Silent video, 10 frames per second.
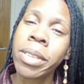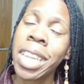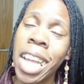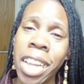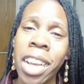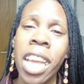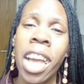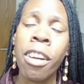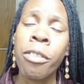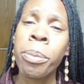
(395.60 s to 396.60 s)
likely
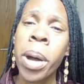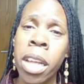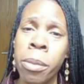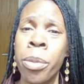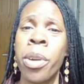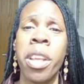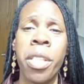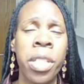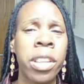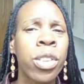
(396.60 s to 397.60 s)
have bad
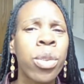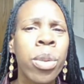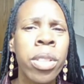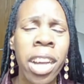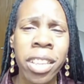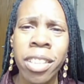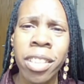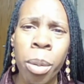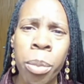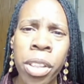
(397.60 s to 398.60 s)
breath. So that
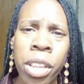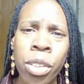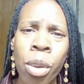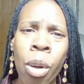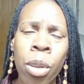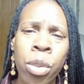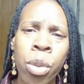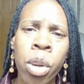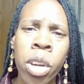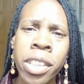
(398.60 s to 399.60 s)
is something to
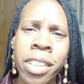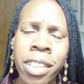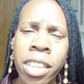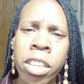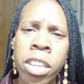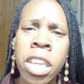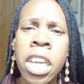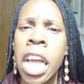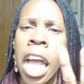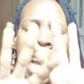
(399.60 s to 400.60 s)
also consider.
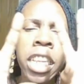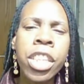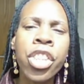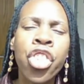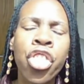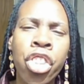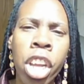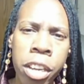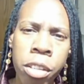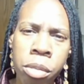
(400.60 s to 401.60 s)
And in
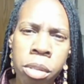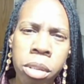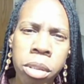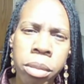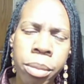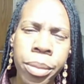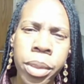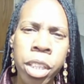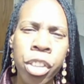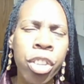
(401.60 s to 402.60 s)
general,
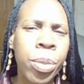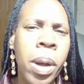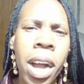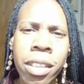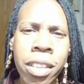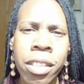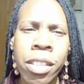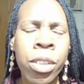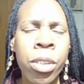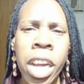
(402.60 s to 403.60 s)
just
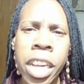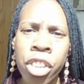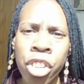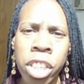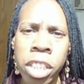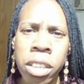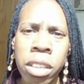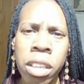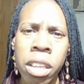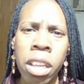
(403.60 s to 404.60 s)
practice good
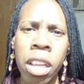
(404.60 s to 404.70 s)
hygiene,